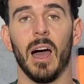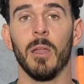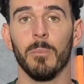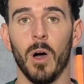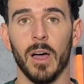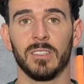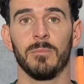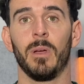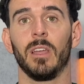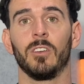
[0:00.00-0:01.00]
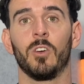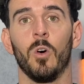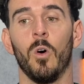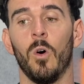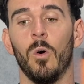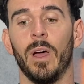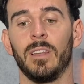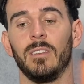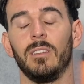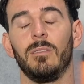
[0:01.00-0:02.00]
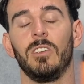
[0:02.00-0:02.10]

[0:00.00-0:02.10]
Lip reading: unbiased and make the call and